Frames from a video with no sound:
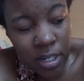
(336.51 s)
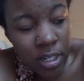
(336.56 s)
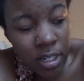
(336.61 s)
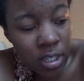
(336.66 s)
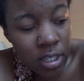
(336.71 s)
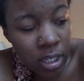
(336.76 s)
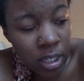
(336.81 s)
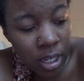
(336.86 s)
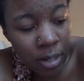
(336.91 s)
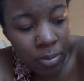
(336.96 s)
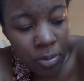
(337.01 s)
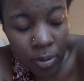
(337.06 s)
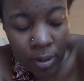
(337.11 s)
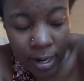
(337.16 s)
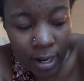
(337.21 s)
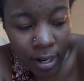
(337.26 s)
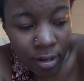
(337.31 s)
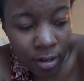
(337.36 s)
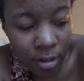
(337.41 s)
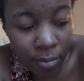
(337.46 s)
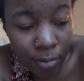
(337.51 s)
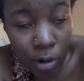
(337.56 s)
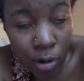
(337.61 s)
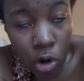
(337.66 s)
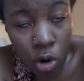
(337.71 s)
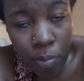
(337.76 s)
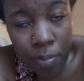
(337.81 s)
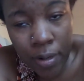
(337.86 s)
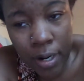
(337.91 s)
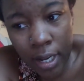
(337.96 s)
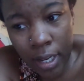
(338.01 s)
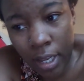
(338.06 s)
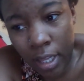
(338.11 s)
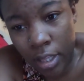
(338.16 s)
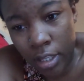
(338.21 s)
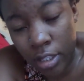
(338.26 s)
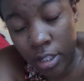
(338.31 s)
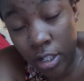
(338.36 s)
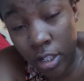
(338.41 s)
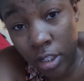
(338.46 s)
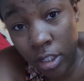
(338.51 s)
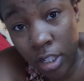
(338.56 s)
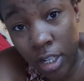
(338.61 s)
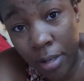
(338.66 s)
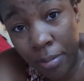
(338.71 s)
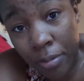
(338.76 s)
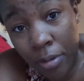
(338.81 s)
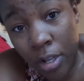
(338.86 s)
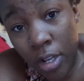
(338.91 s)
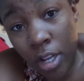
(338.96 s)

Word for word: He's sleeping right now. I'm hoping I can get this hooked up